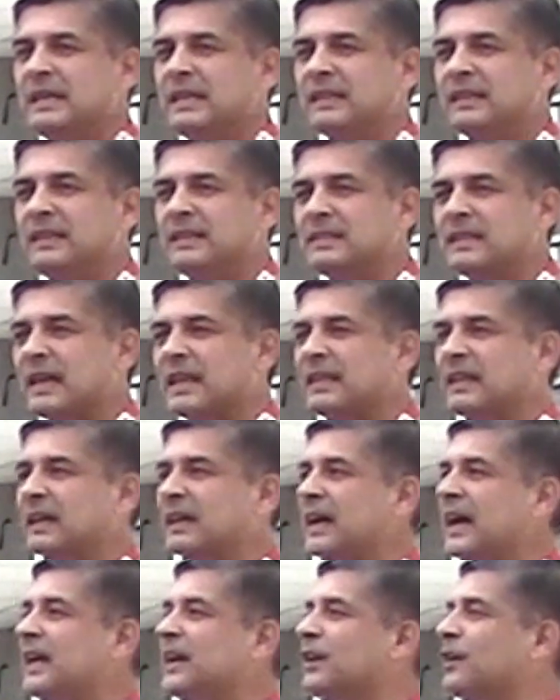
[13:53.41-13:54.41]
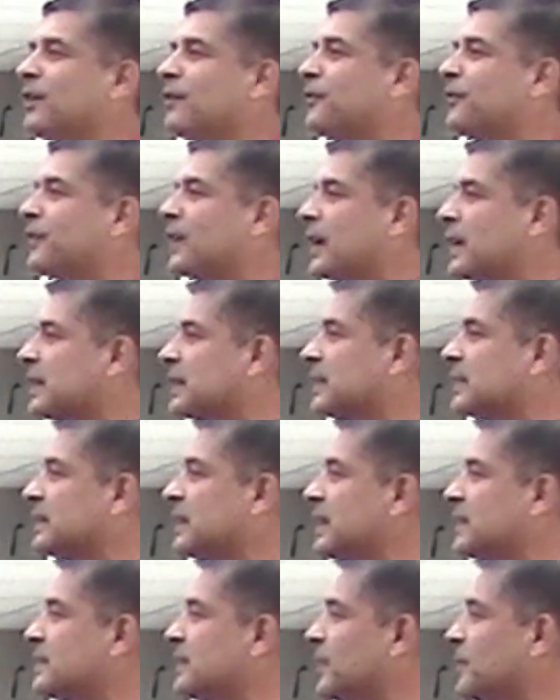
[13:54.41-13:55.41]
these are the kind of
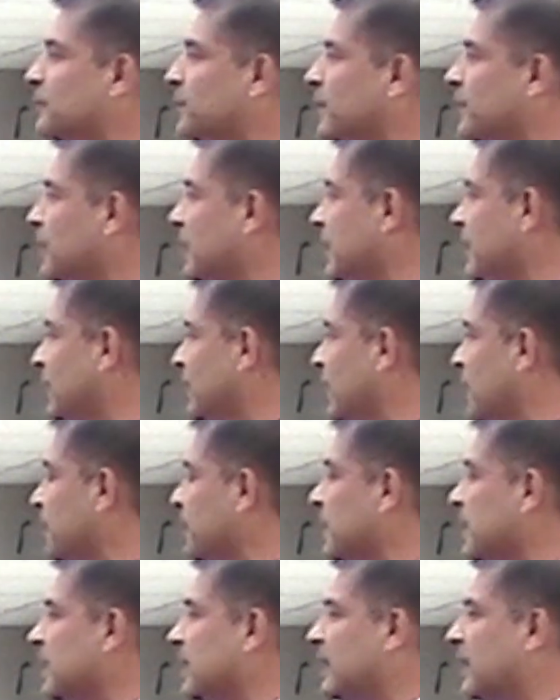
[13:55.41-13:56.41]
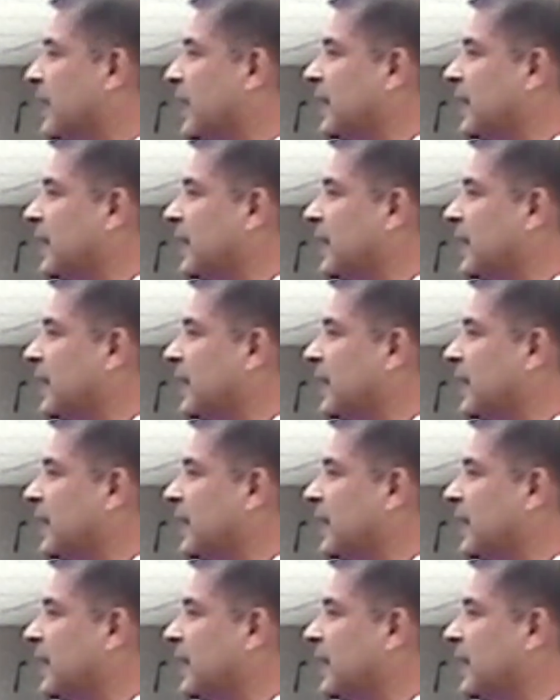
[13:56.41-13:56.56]
Karyakartas that we will develop,